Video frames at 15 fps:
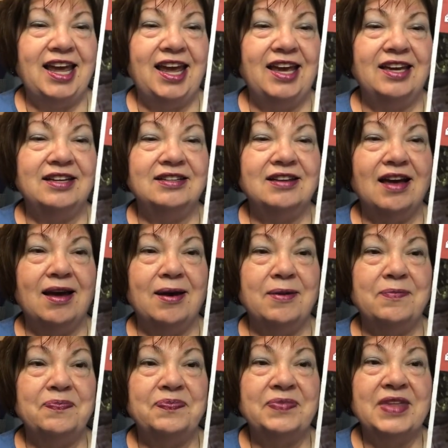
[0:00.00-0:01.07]
And
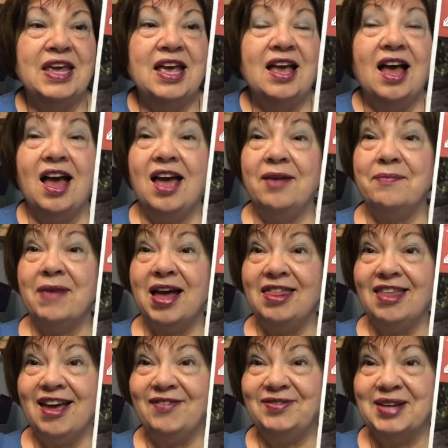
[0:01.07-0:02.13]
in my
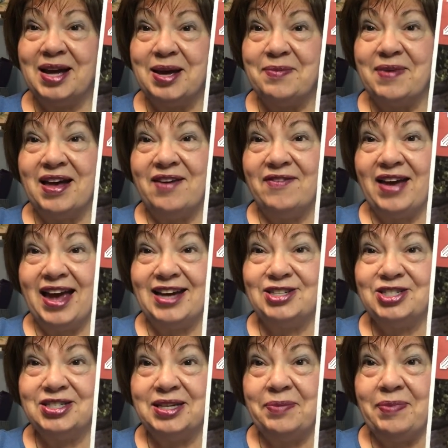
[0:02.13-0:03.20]
lifetime, I've
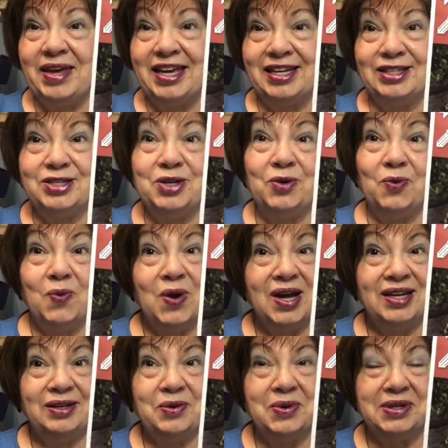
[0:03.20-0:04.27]
actually been to
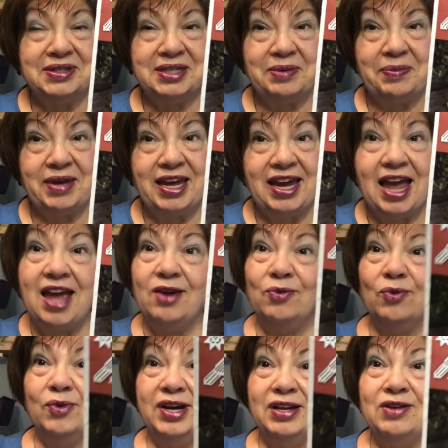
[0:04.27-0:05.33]
one quilting bee, a
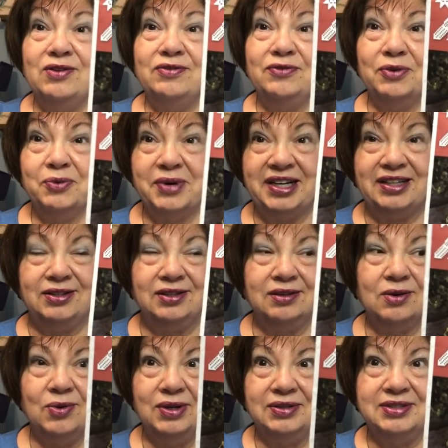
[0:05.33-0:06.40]
real for real
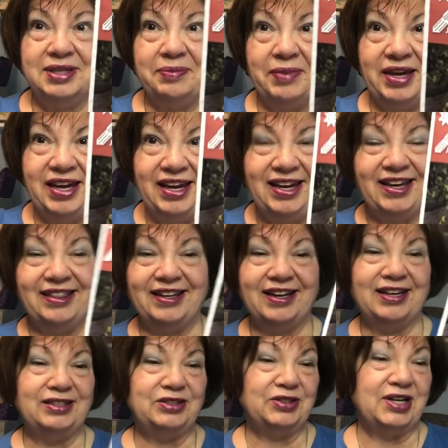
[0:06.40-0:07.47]
quilting bee in the
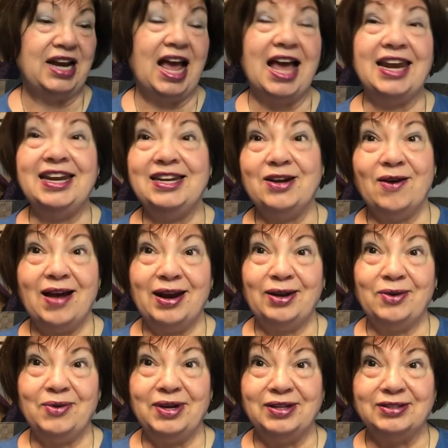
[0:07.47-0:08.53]
country. I didn't know how to
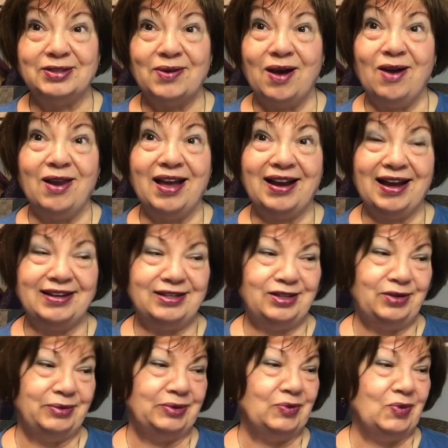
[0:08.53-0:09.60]
quilt, so all I got to
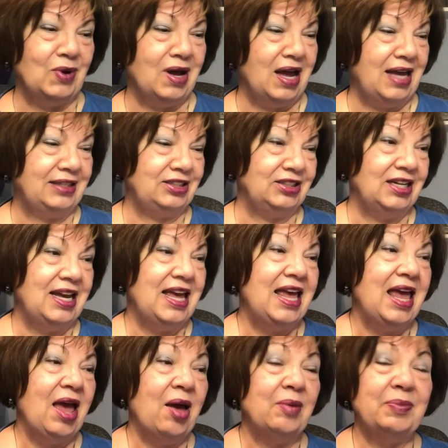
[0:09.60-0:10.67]
do was watch.
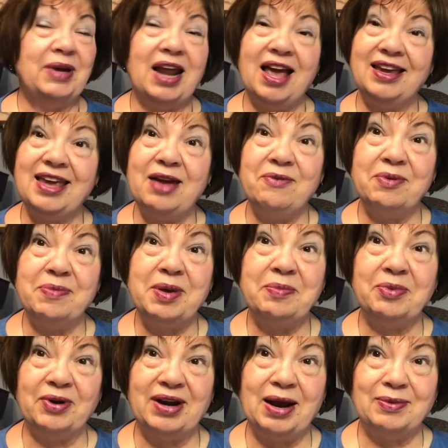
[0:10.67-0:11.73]
But I can
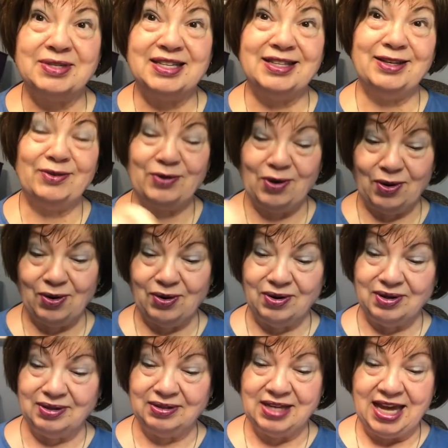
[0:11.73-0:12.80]
remember it. I was a little
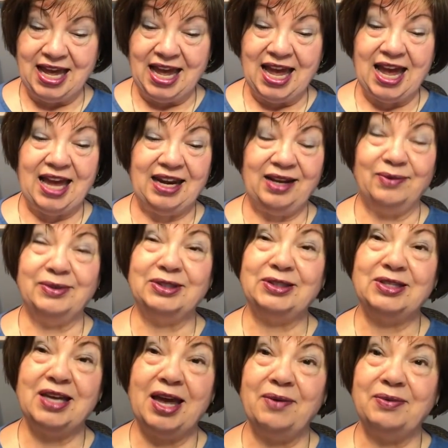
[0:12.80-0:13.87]
girl, and it
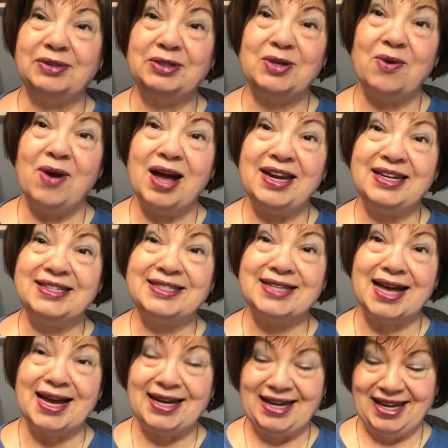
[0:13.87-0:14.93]
was quite
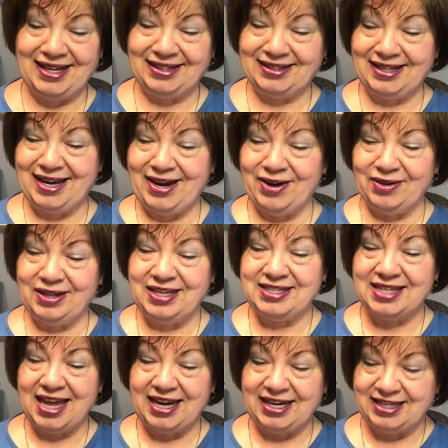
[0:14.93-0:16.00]
exciting to hear these
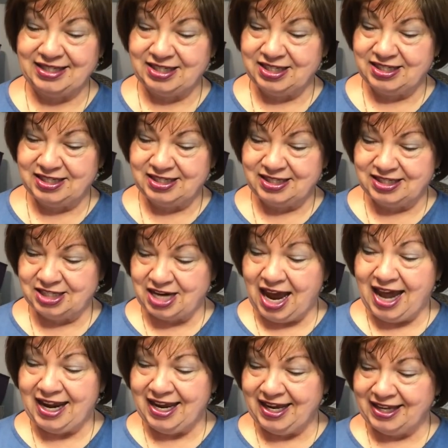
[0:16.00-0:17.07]
ladies
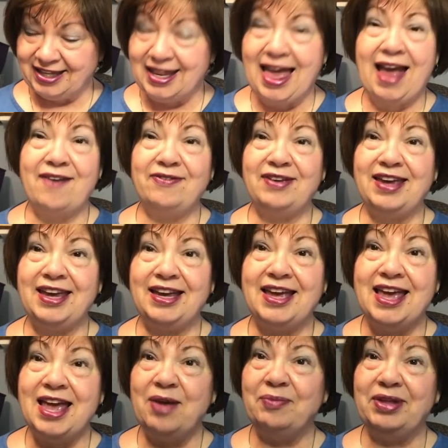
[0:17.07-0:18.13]
chatting and laughing,
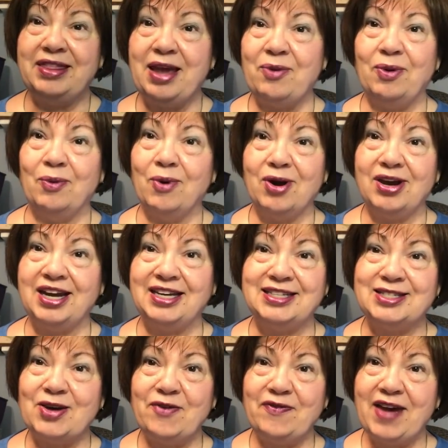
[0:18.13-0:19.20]
but they were working
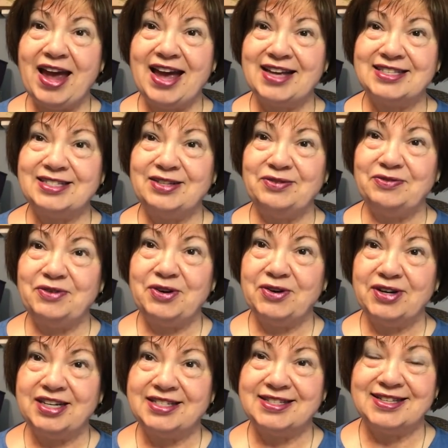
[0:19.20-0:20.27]
so fast and
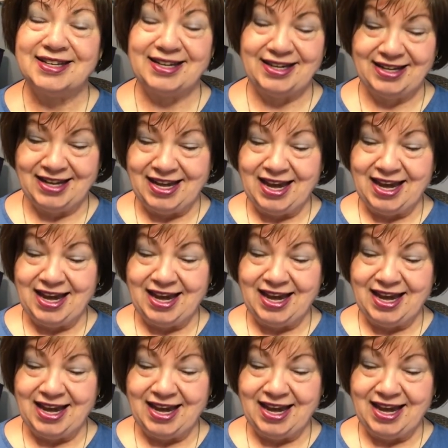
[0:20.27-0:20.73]
furiously.